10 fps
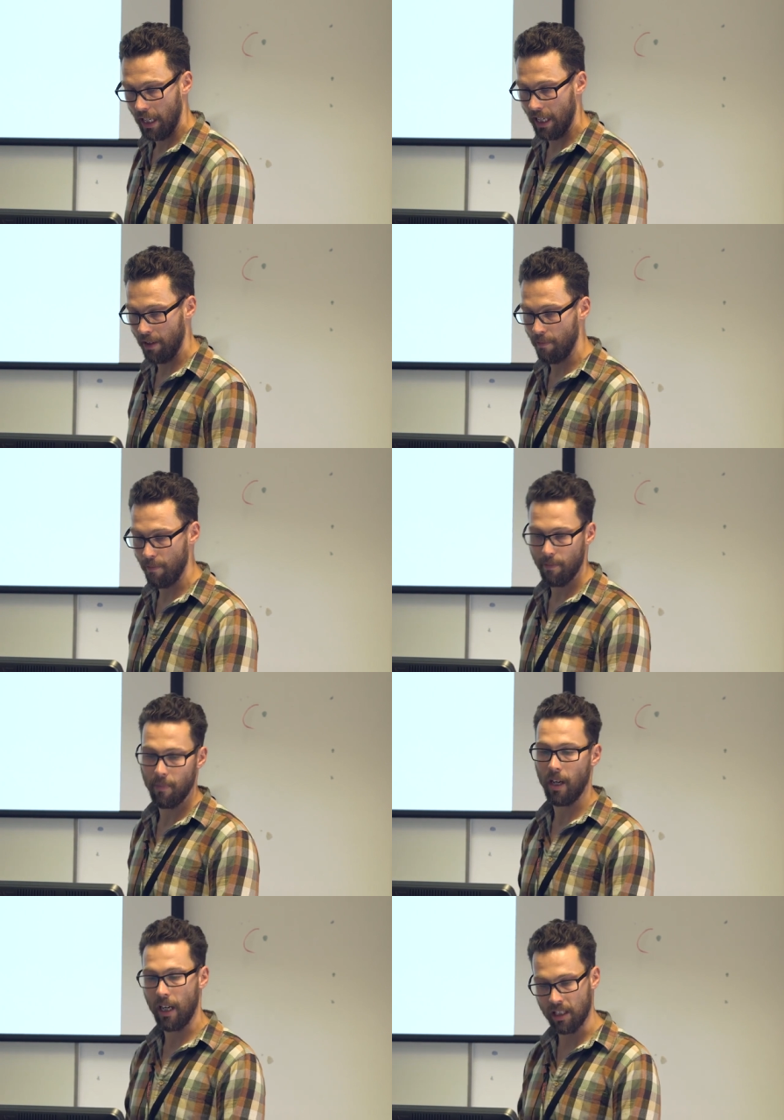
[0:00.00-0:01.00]

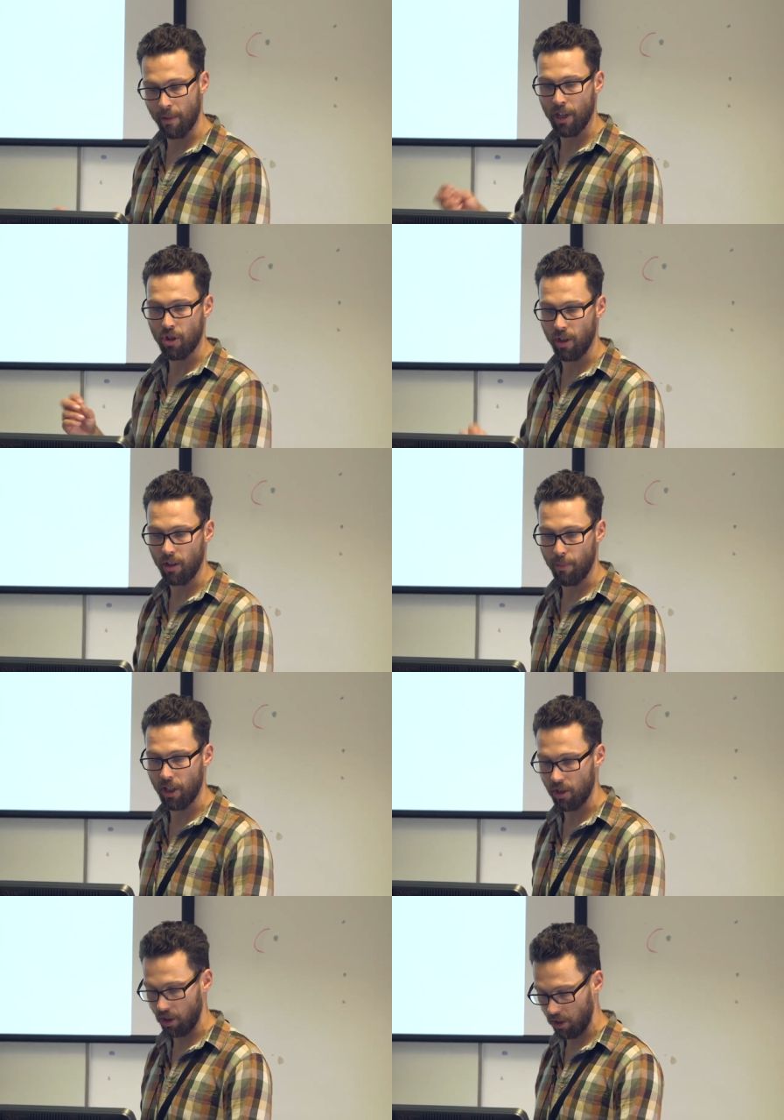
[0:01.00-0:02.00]
As I mentioned,
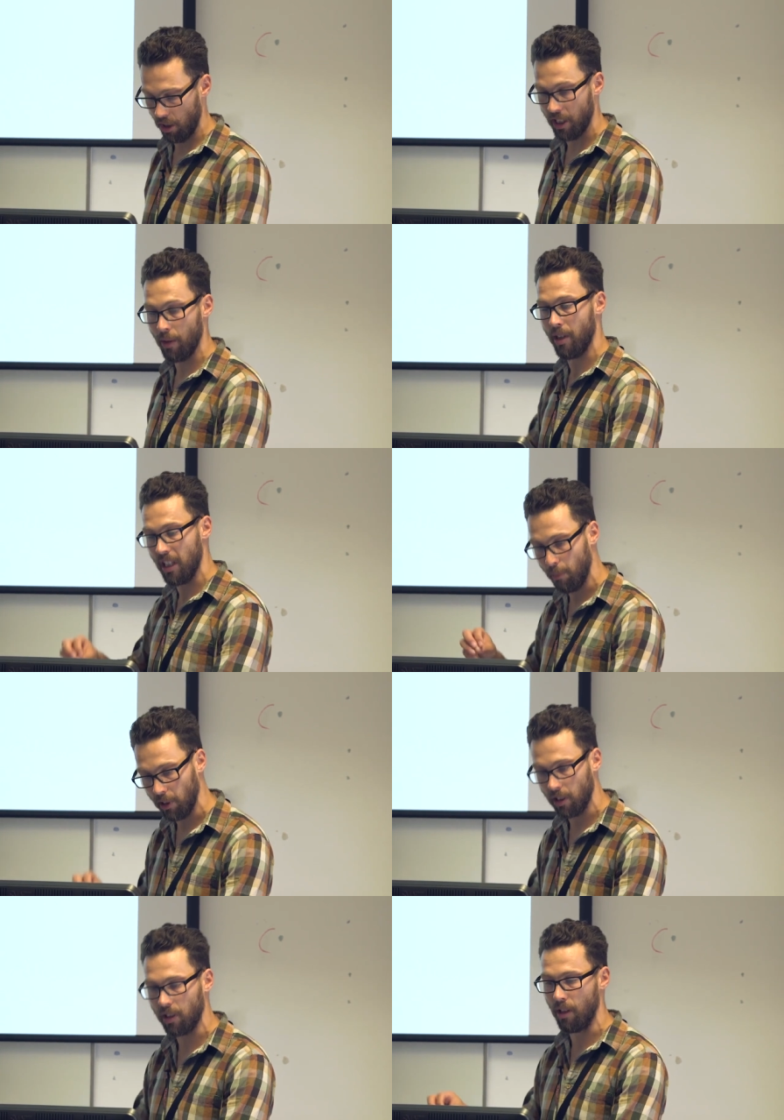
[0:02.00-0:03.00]
depression is associated with these
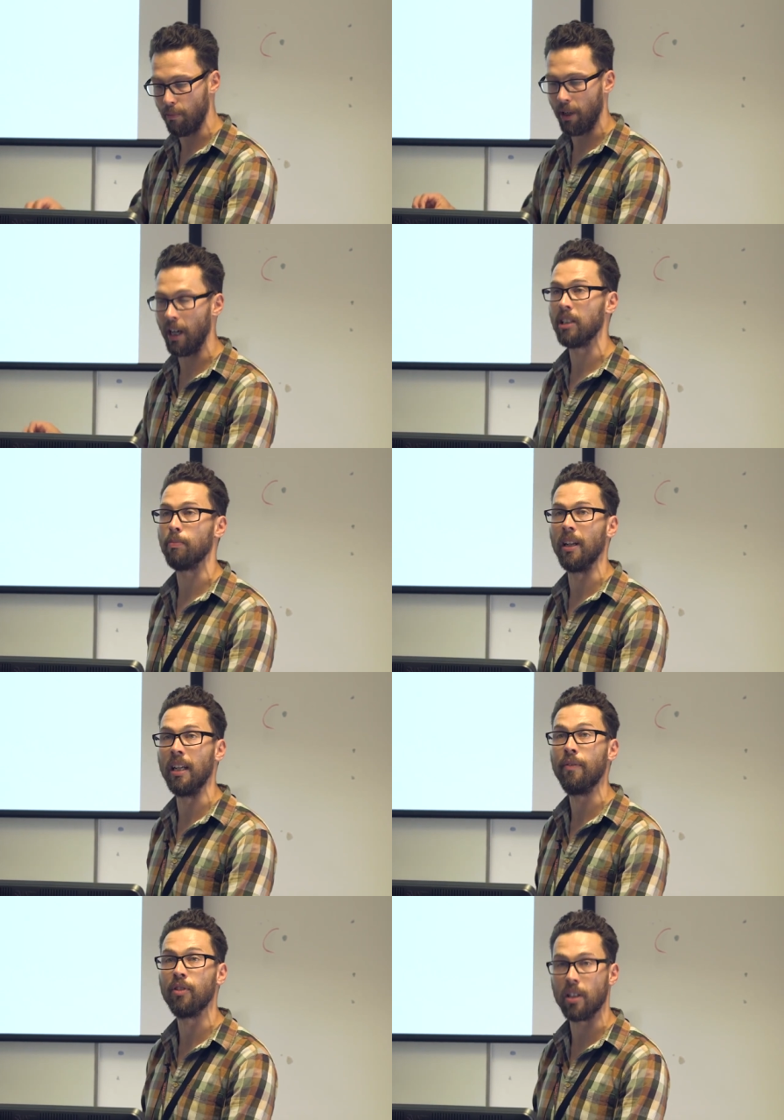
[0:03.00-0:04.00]
persistent biased
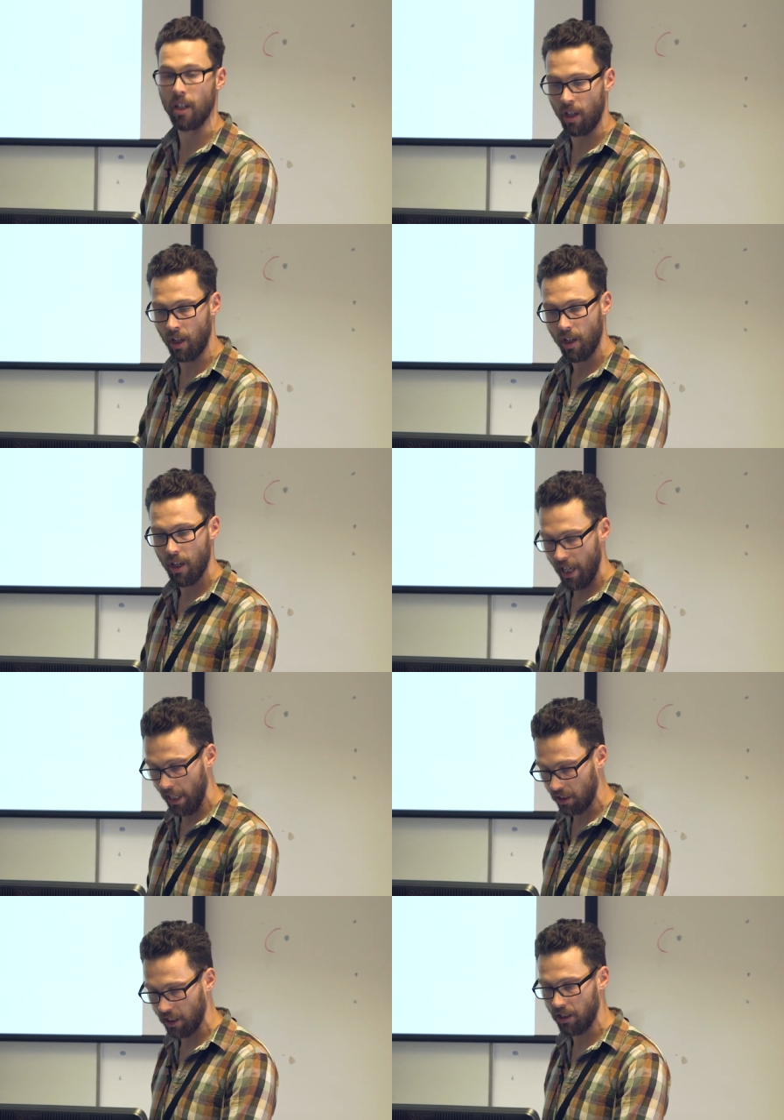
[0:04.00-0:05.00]
beliefs that are
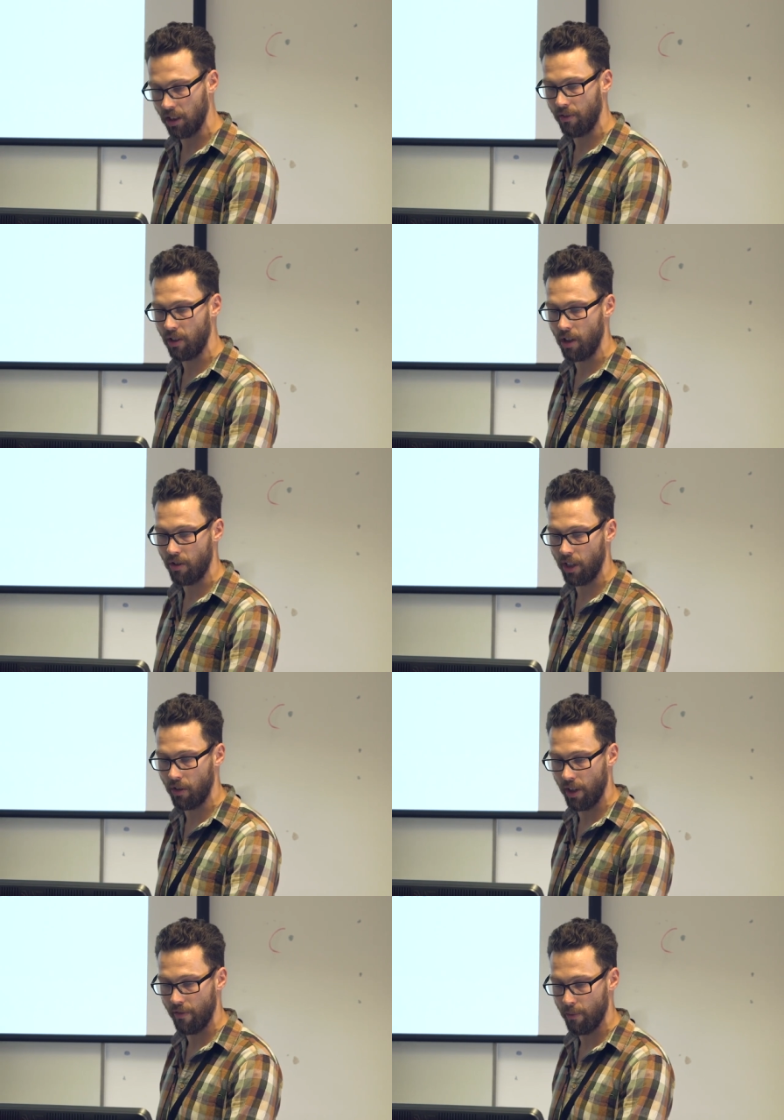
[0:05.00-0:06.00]
insensitive to
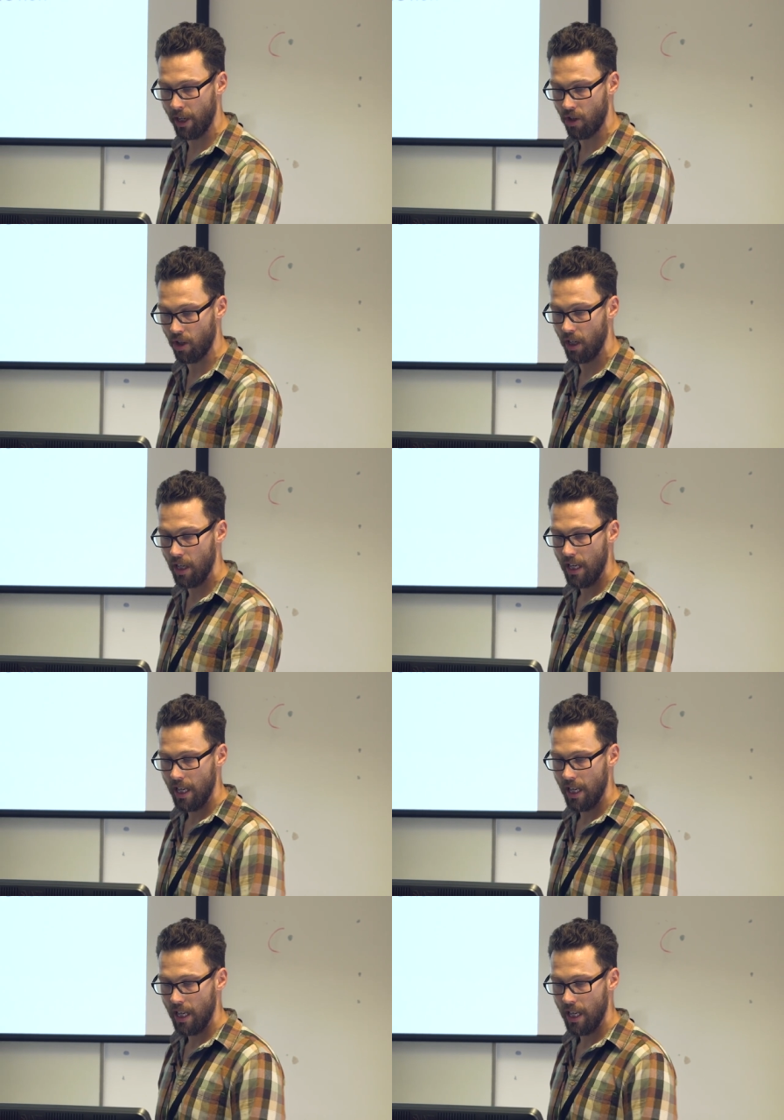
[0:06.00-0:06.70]
contradictory information.